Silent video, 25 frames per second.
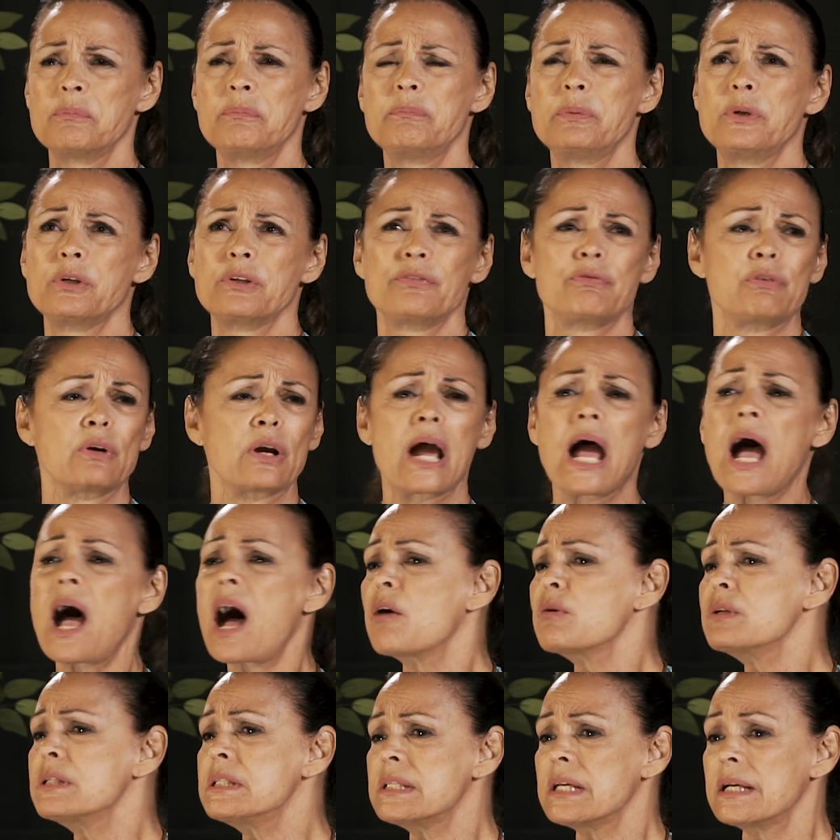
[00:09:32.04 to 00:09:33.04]
beautiful
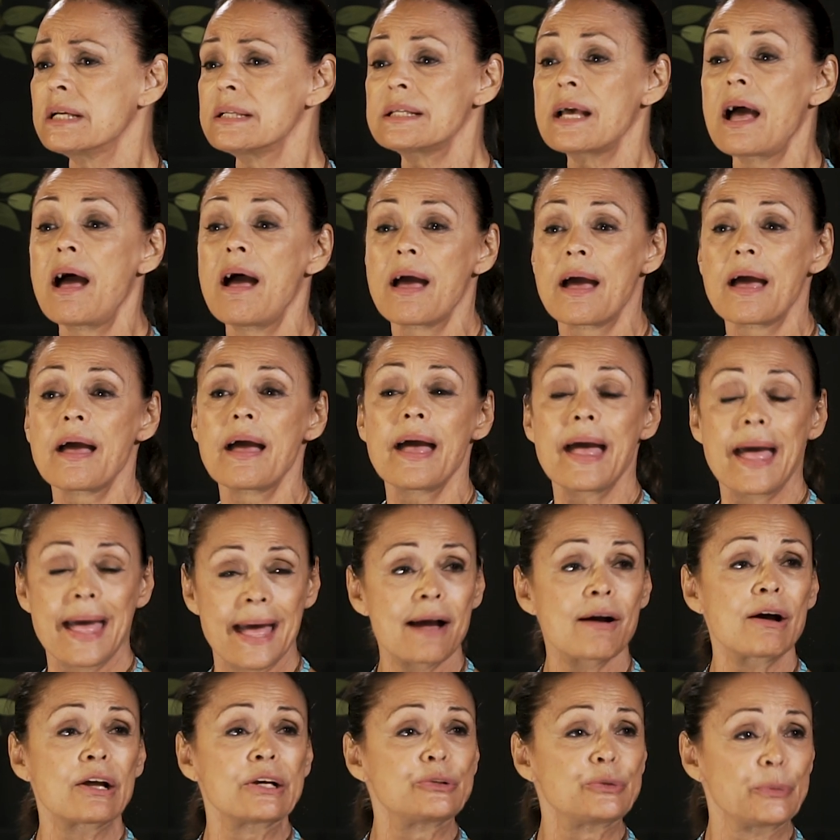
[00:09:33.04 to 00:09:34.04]
houses.
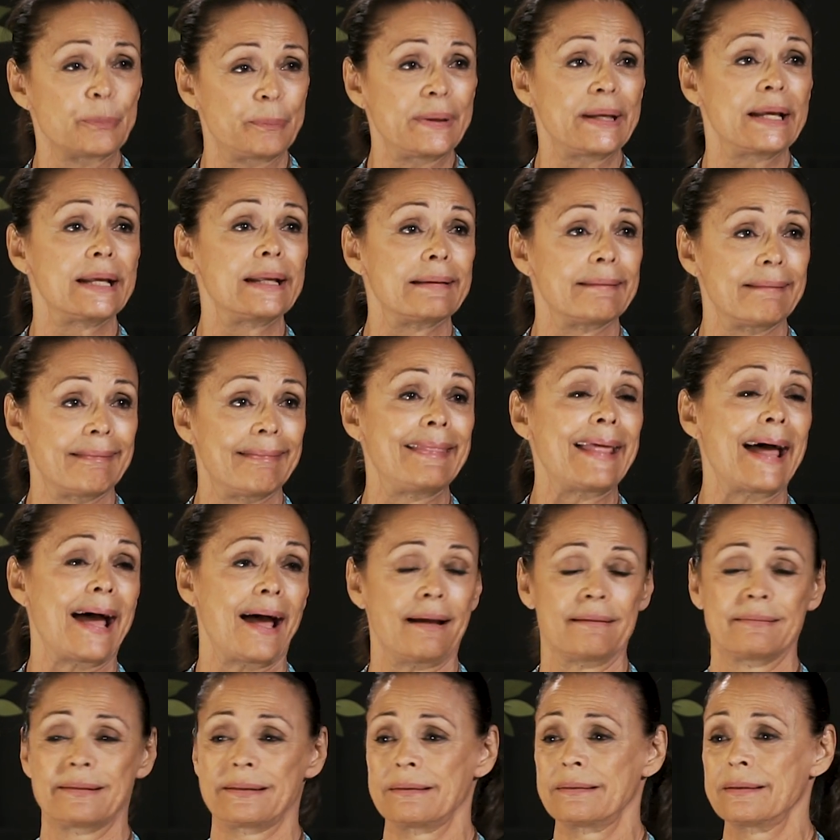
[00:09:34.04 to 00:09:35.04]
I want to be
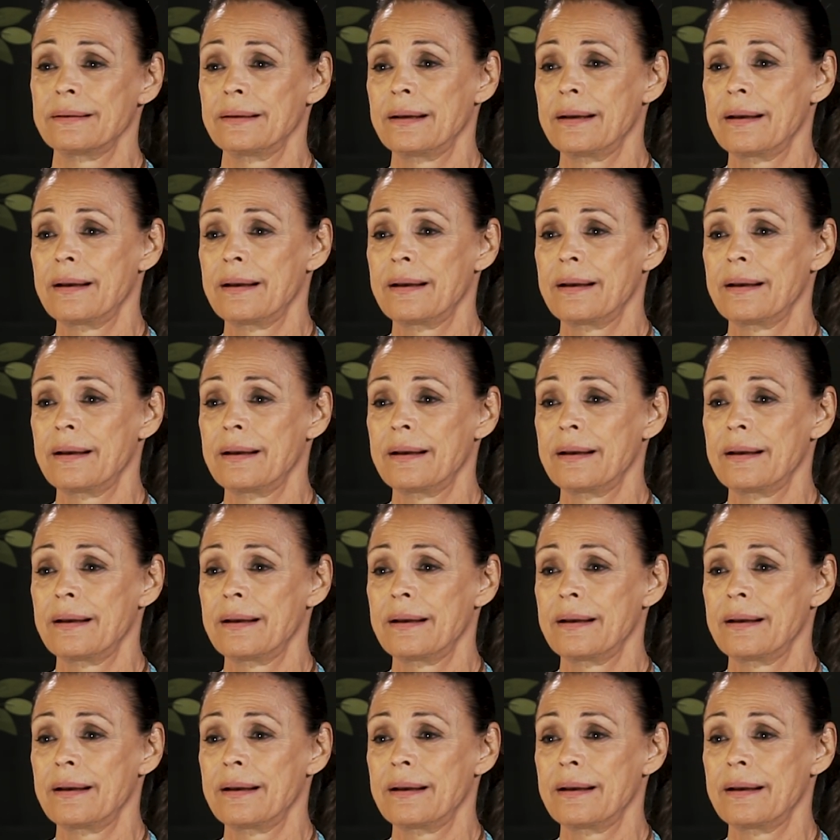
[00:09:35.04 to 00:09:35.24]
that.